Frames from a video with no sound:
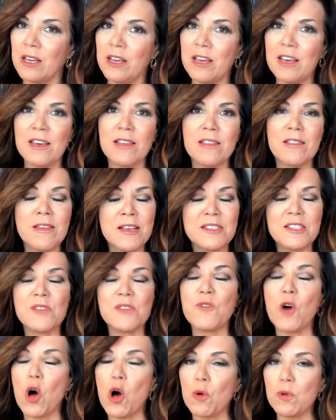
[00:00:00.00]
Things
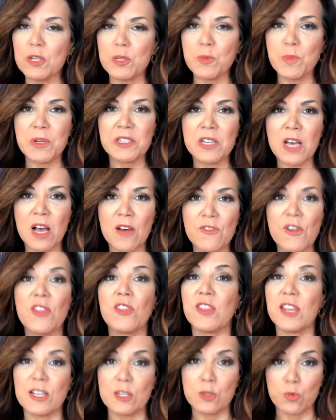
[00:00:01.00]
have always been tough,
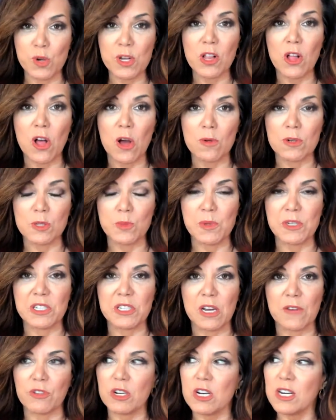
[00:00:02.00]
and things will always be
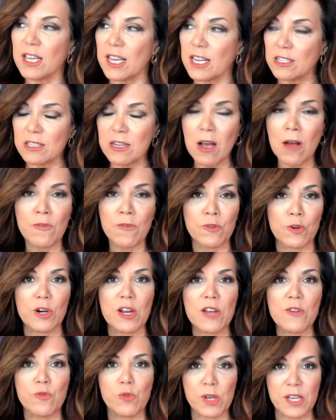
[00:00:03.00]
tough. They're going to get tougher
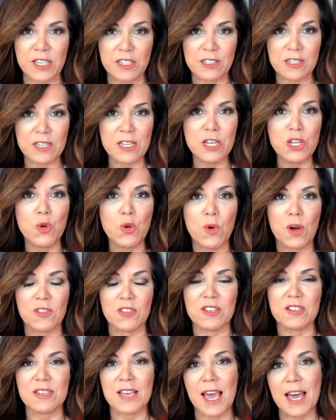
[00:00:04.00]
if we continue on
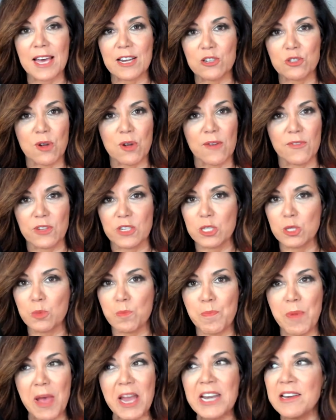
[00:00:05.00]
this catastrophic
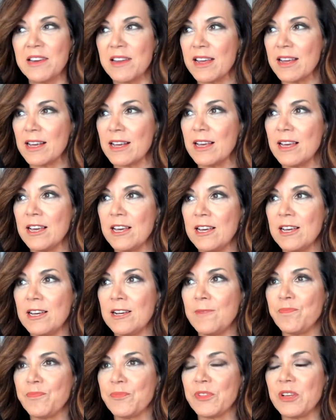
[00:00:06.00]
spending
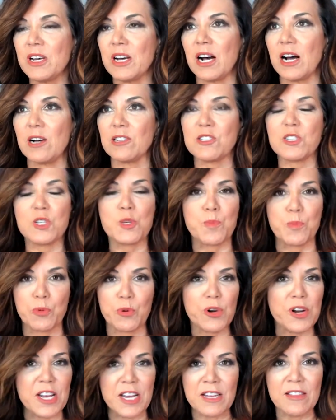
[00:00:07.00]

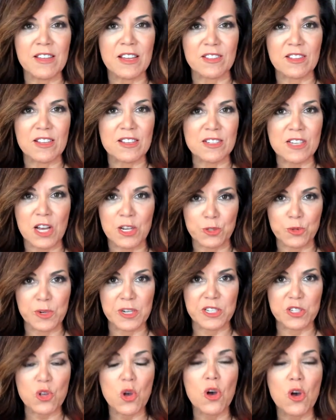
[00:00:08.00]
spree that this country
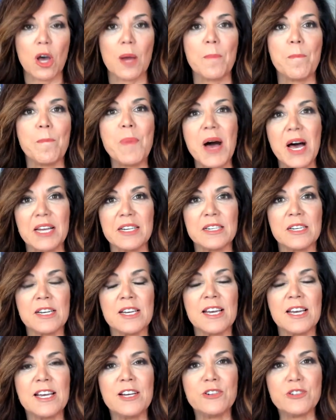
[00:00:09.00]
is on. But
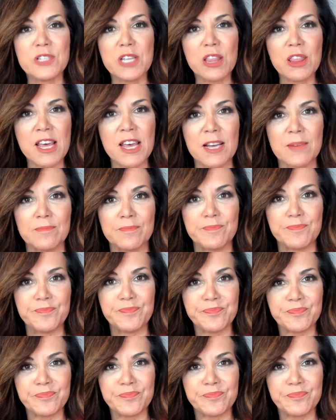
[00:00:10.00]
here's the thing.